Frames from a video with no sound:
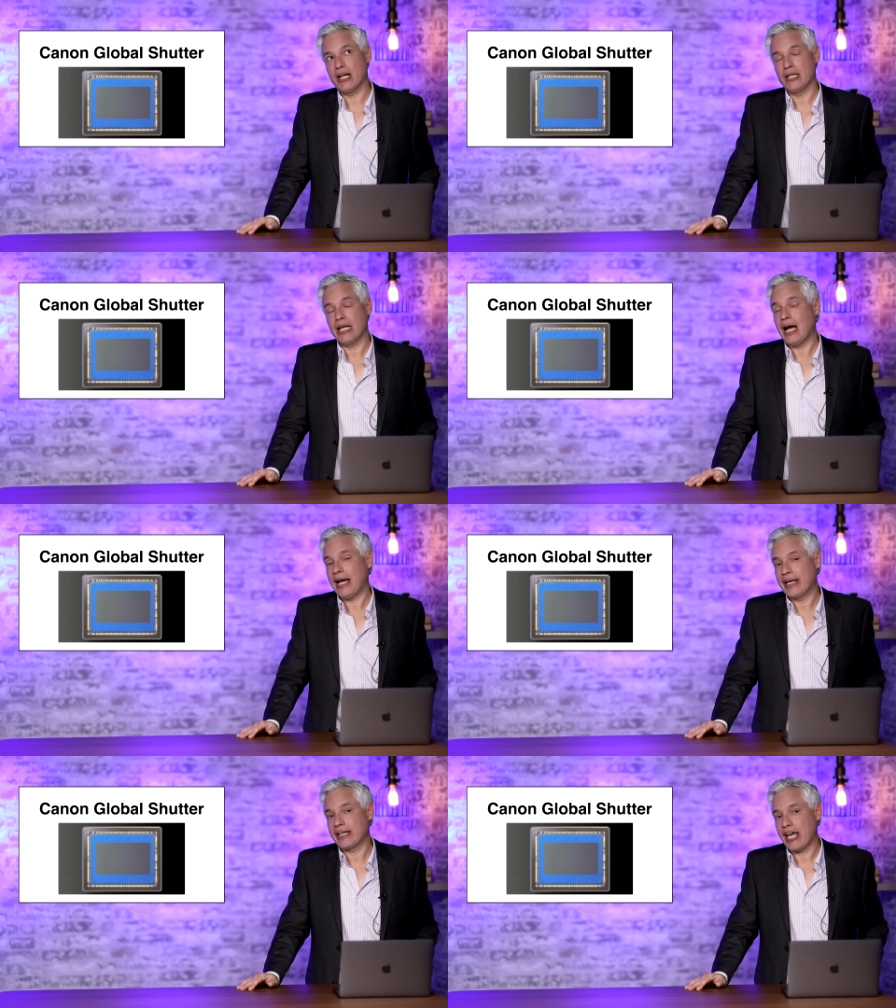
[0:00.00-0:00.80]
on the
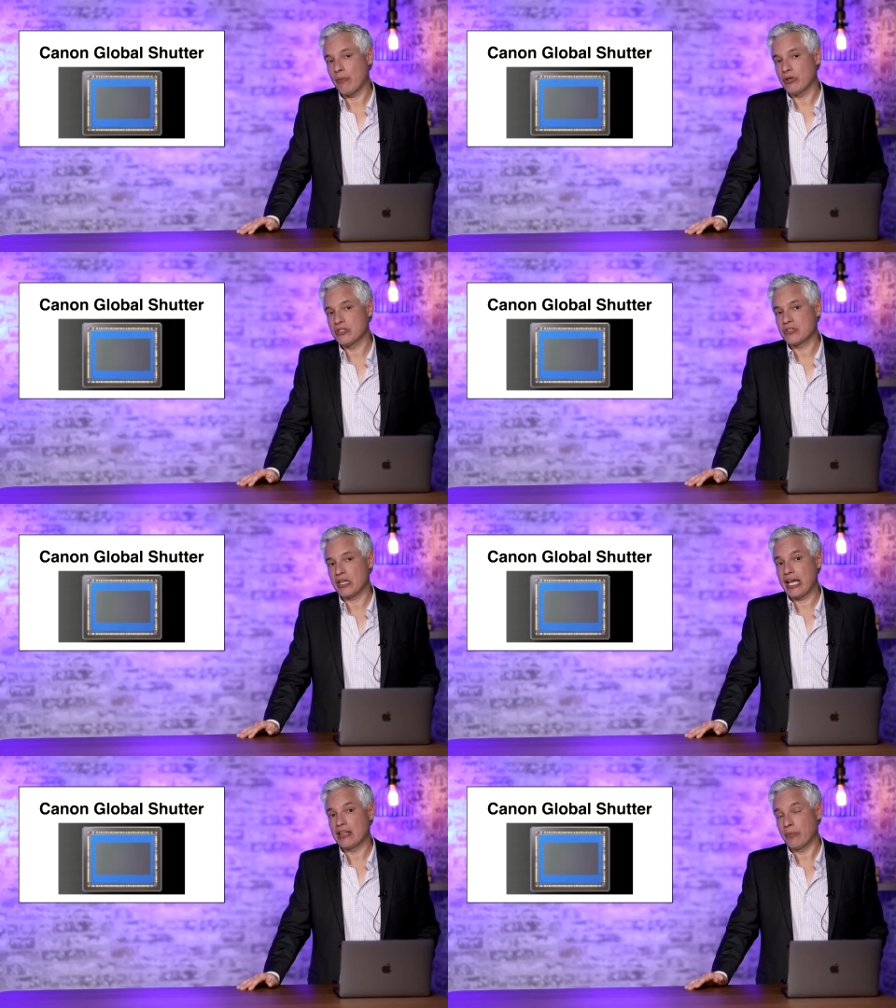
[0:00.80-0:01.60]
high-end cameras
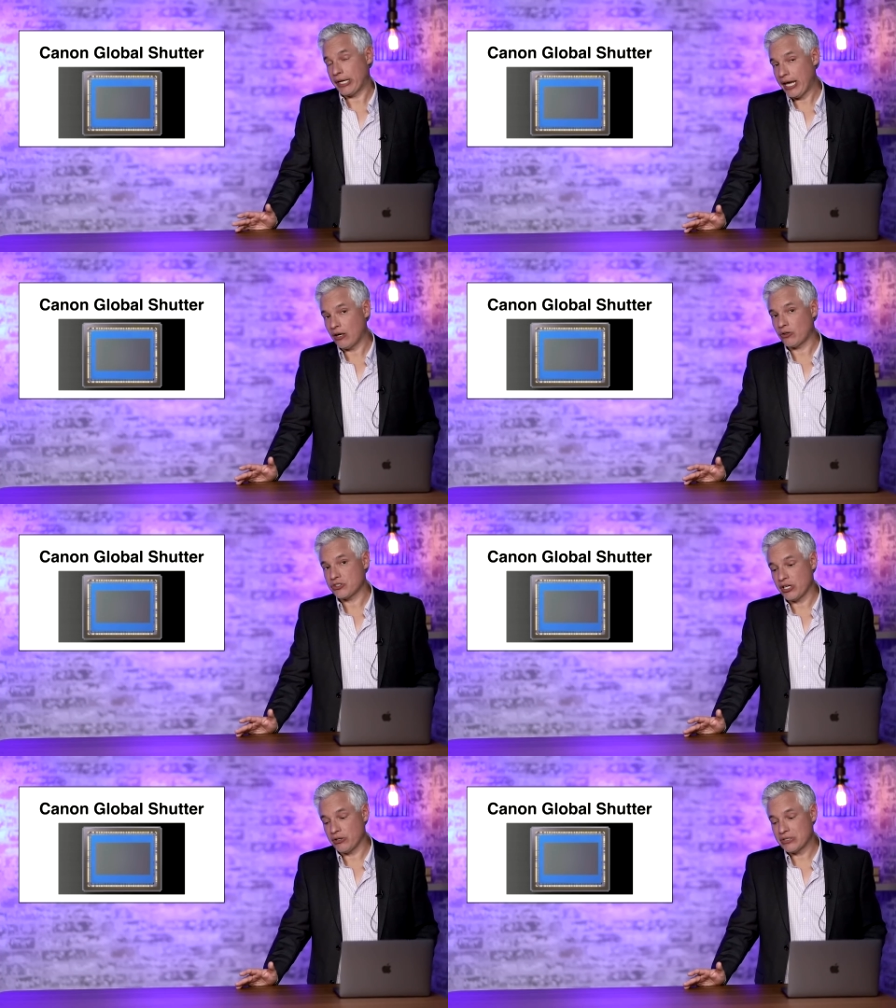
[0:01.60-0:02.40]
and the mechanical
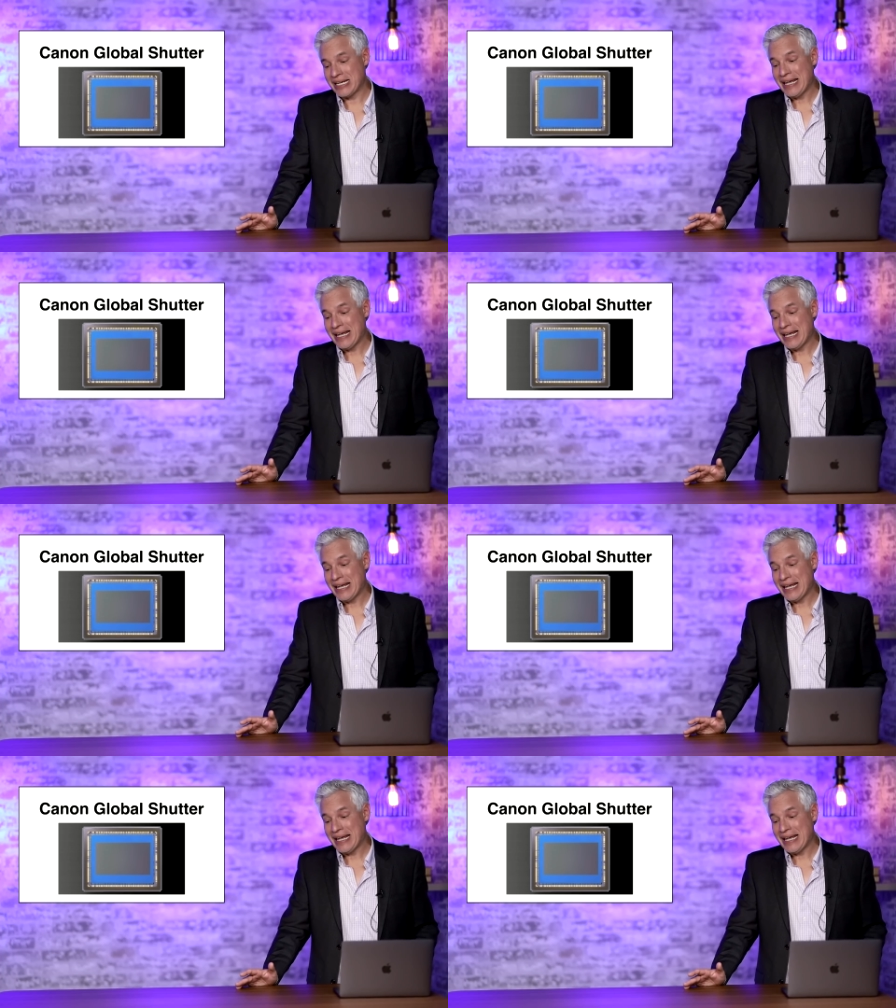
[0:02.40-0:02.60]
shutters